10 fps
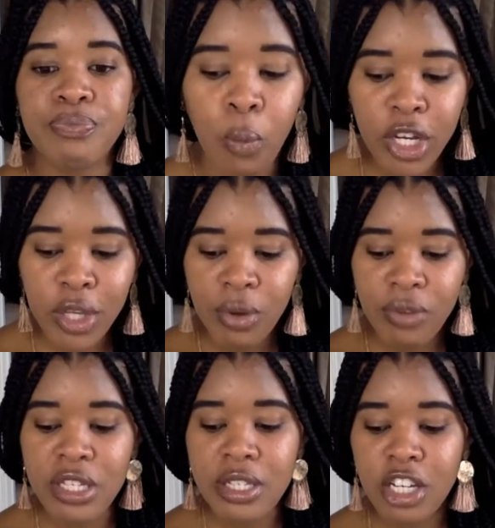Working with
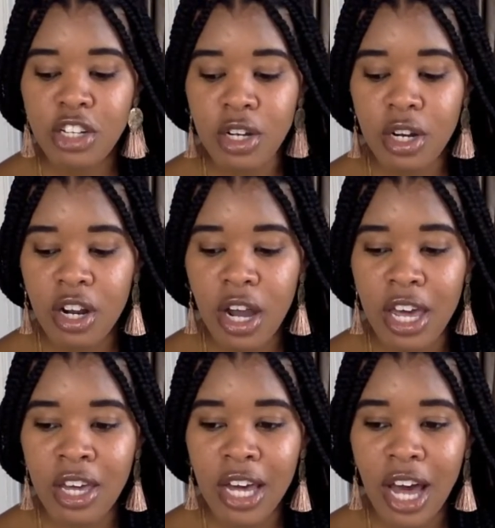this lender,
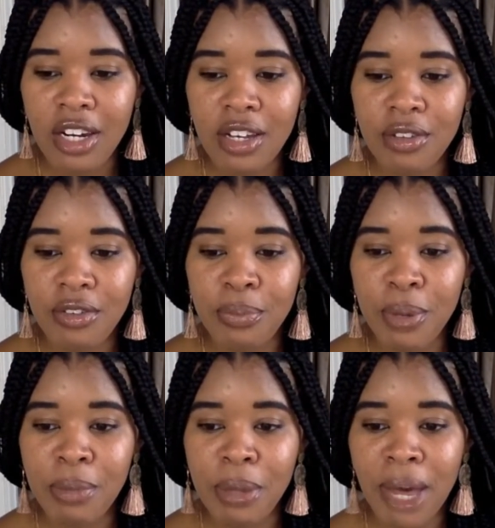it kind of
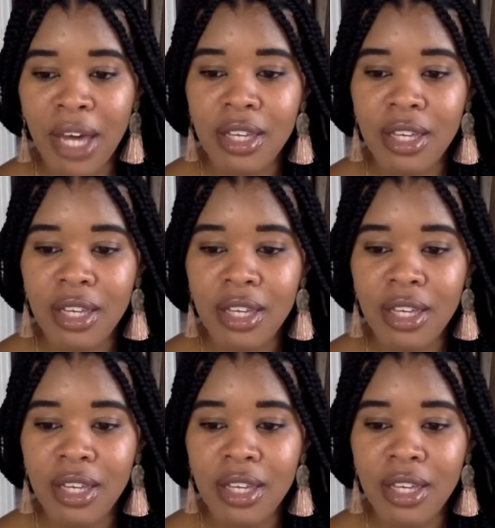put me back